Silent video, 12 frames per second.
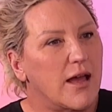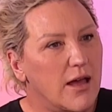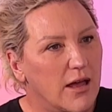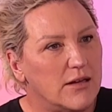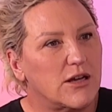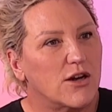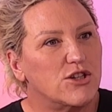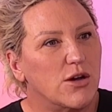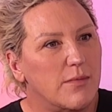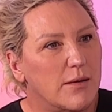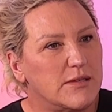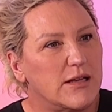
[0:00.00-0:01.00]
Yeah, tuck
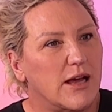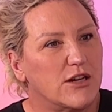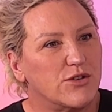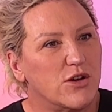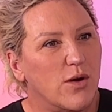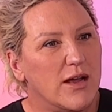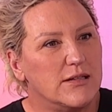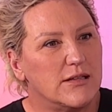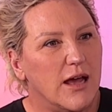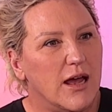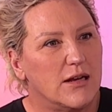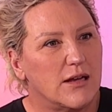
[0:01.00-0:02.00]
shop mums in country
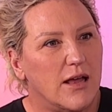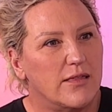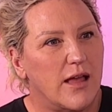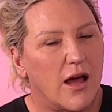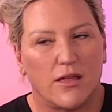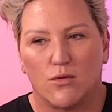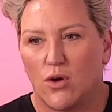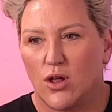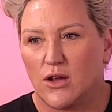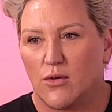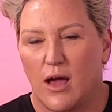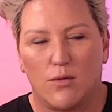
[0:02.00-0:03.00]
Queensland. Mm. And now they're
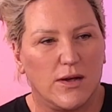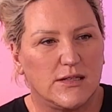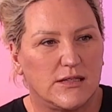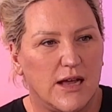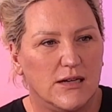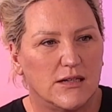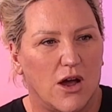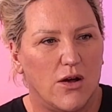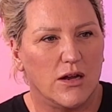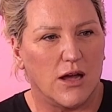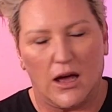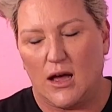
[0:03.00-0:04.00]
whirling around West End
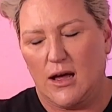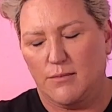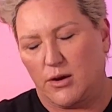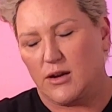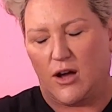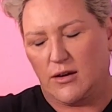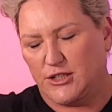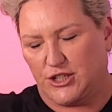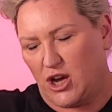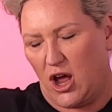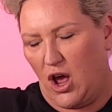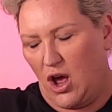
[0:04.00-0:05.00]
going, oh, I'm putting on a
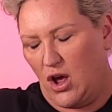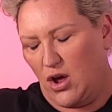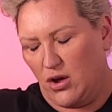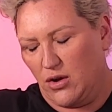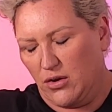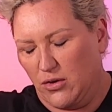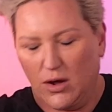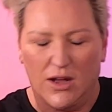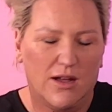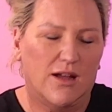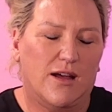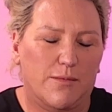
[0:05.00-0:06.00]
show
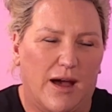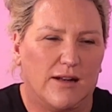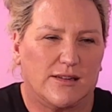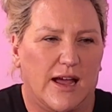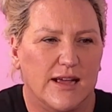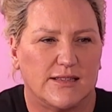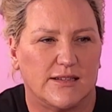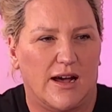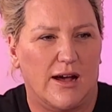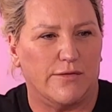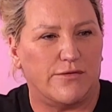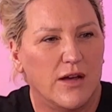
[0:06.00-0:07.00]
about gay
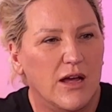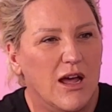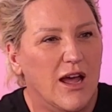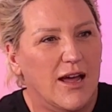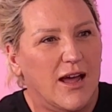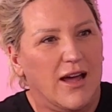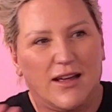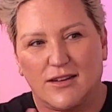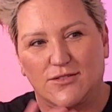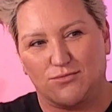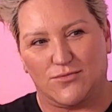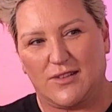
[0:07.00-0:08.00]
stuff.
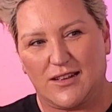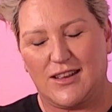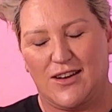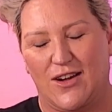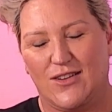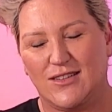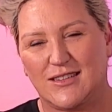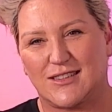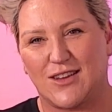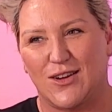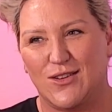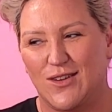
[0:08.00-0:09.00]
You know,
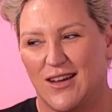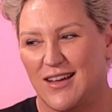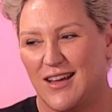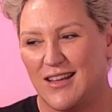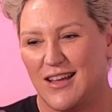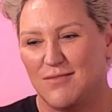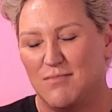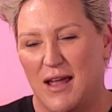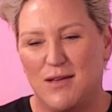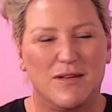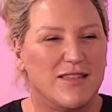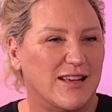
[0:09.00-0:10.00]
so
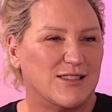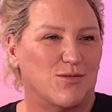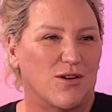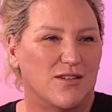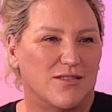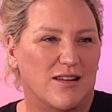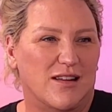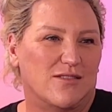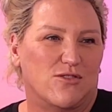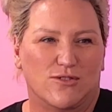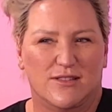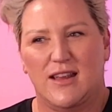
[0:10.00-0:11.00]
maybe that's what,
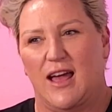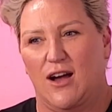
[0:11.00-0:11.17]
in course,